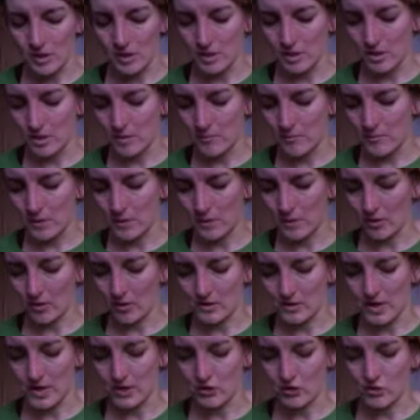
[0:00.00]
They're not
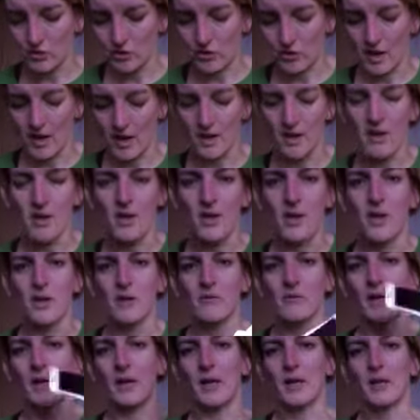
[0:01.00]
attached there.
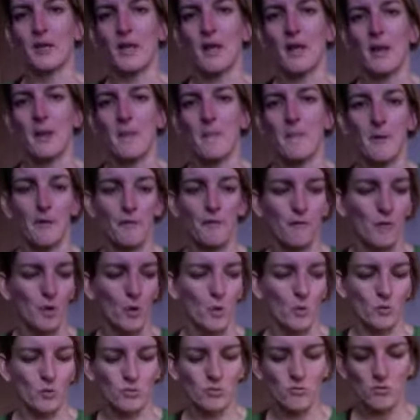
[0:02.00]
Got in there my
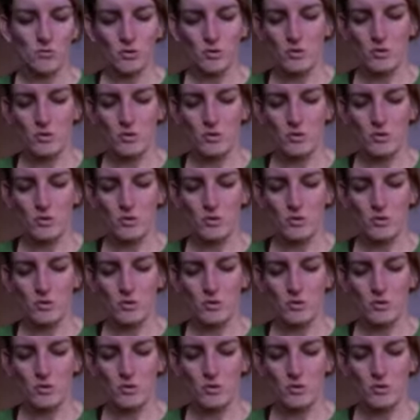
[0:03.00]
phone,